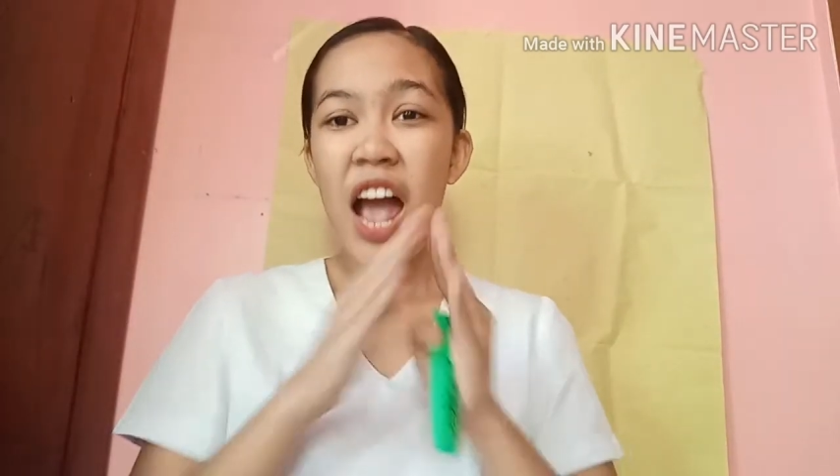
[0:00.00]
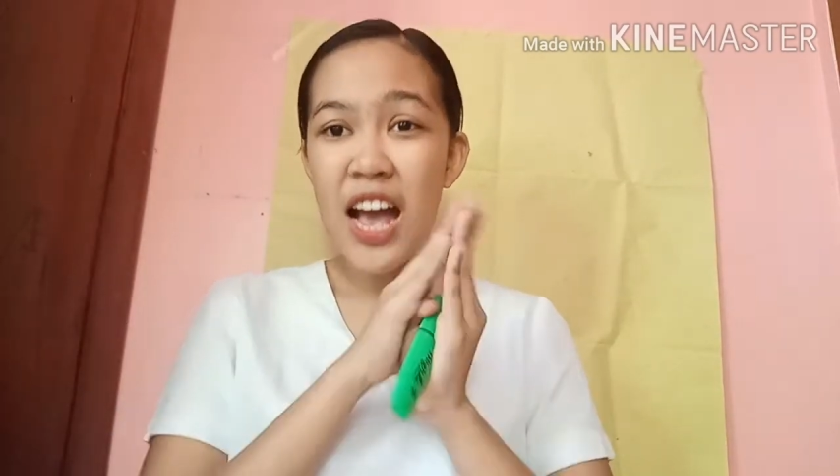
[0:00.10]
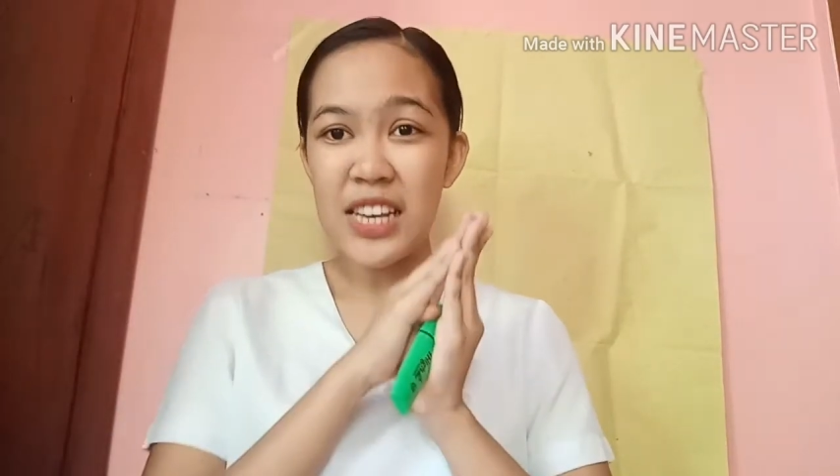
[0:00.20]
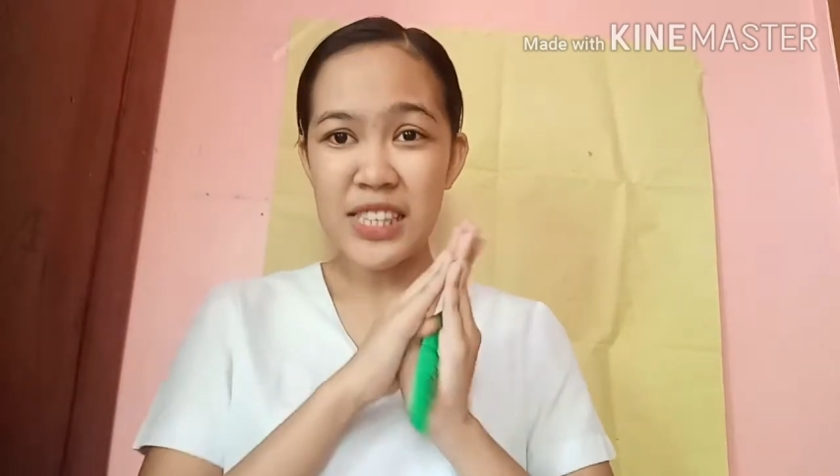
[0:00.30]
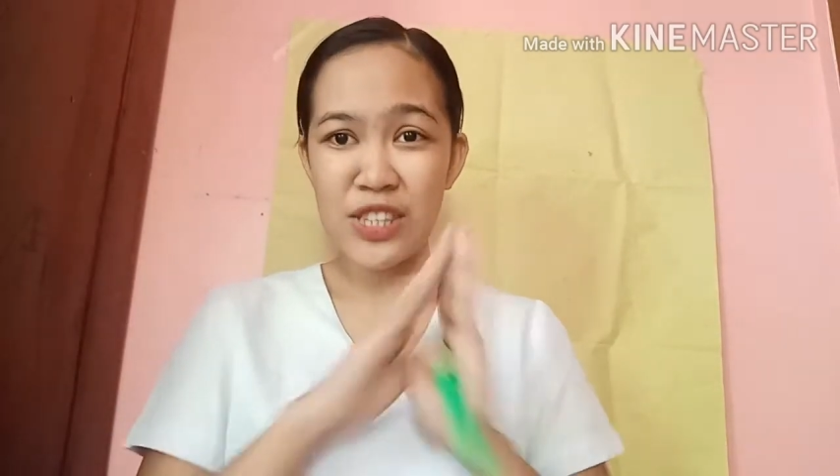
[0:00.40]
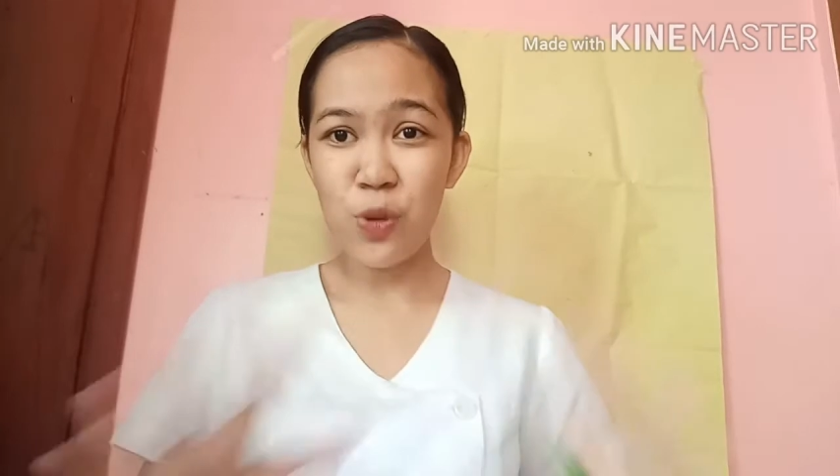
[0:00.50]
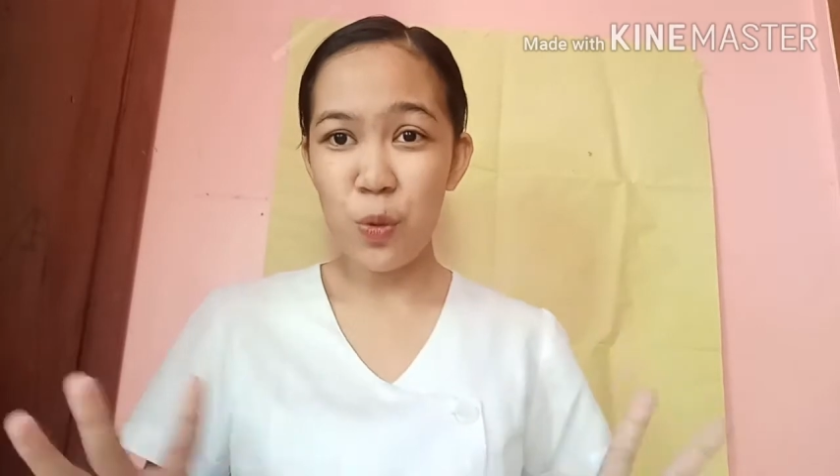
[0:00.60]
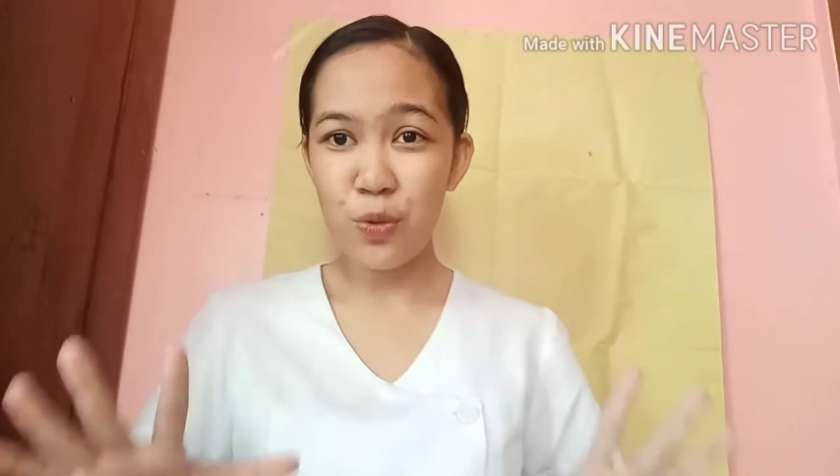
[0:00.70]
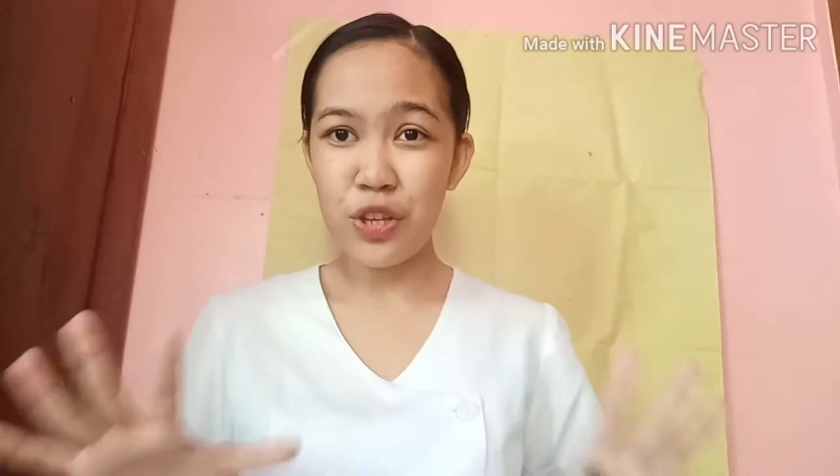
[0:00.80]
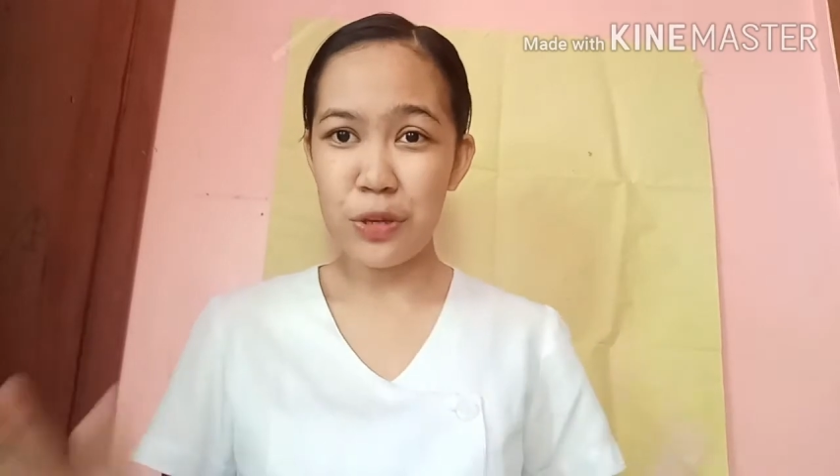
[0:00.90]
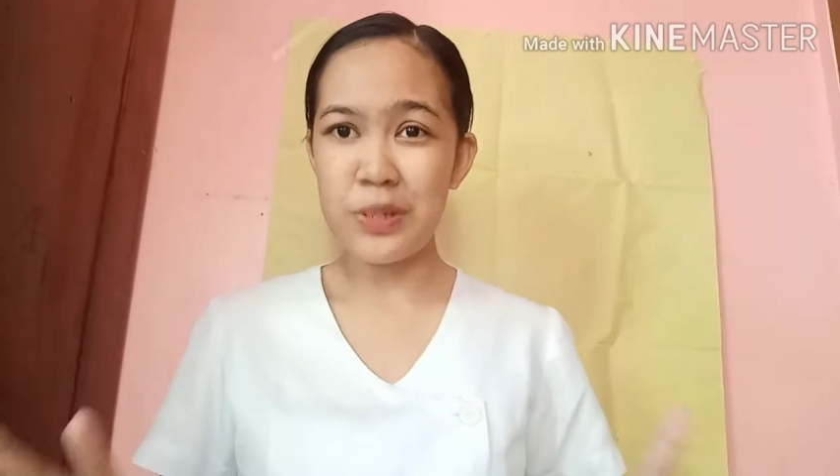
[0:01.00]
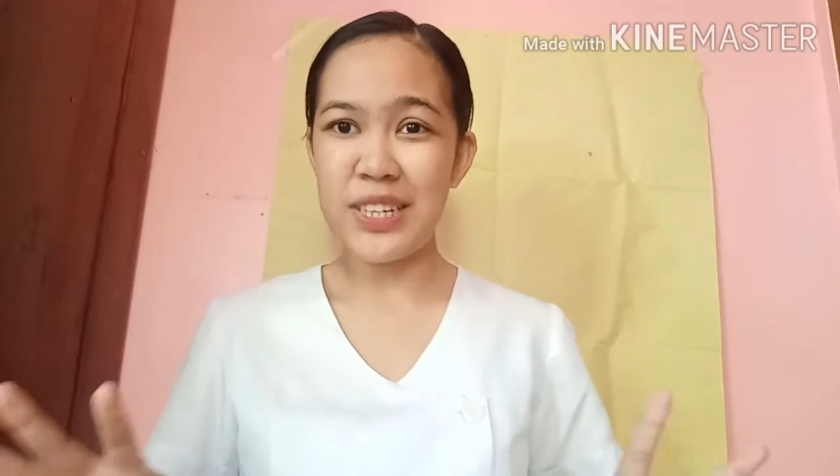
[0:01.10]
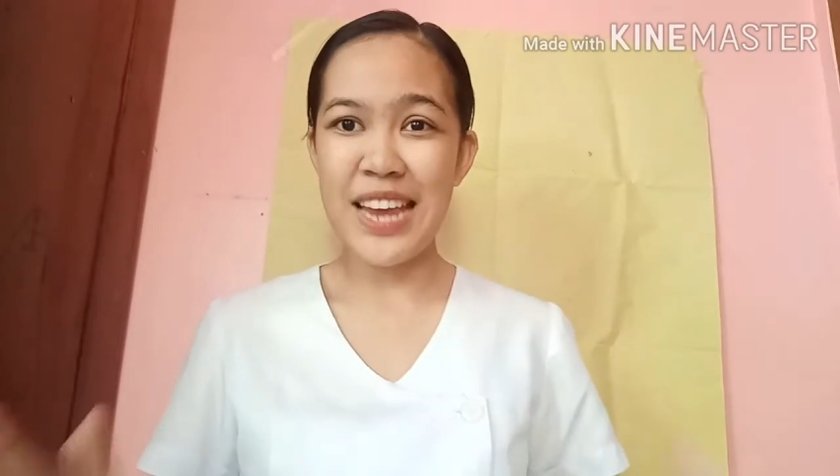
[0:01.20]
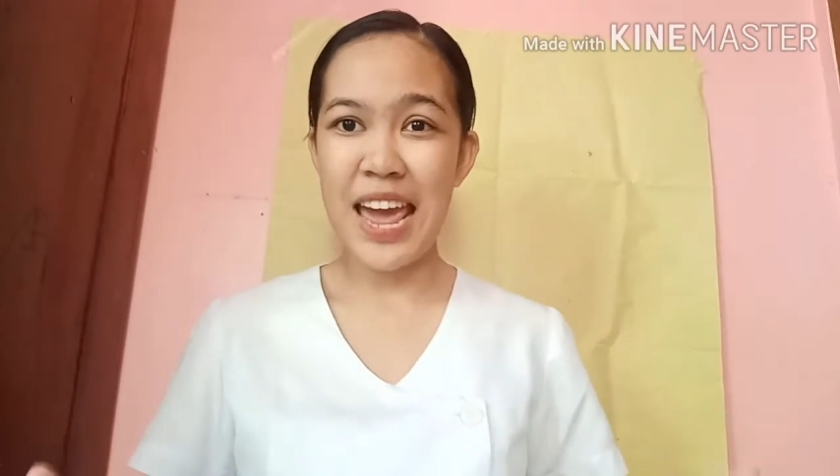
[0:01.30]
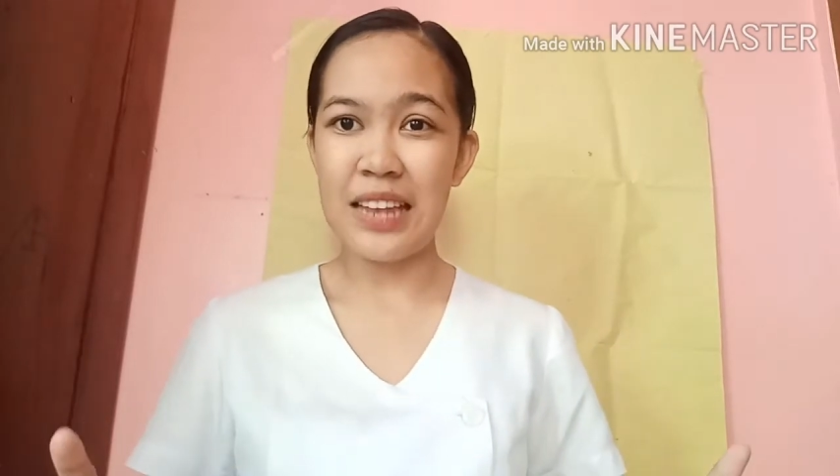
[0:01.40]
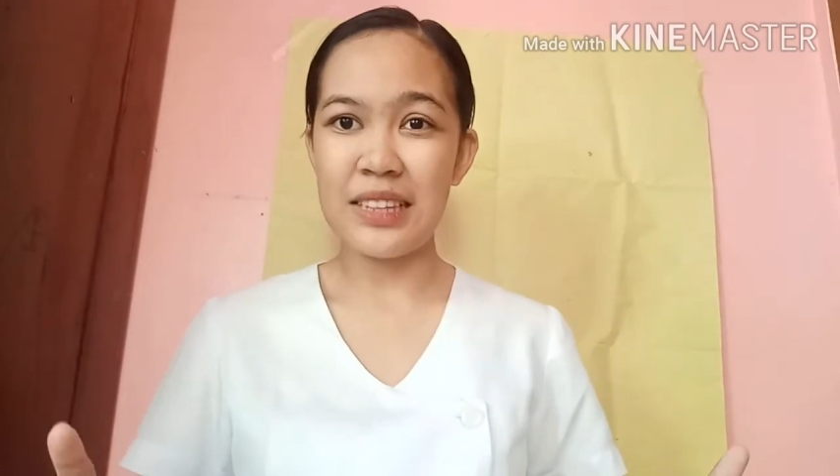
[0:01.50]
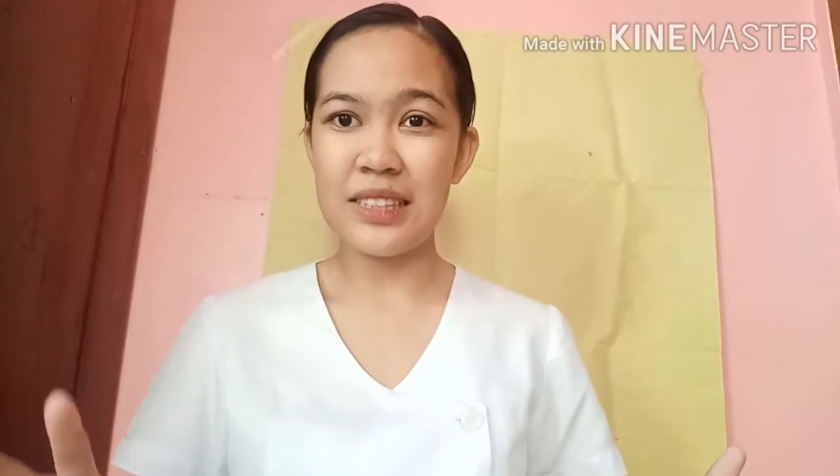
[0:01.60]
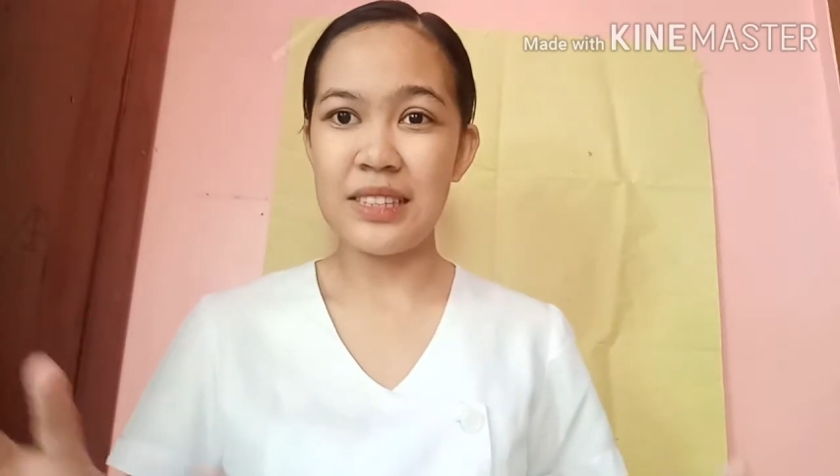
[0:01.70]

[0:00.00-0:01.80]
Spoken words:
has no cure yet.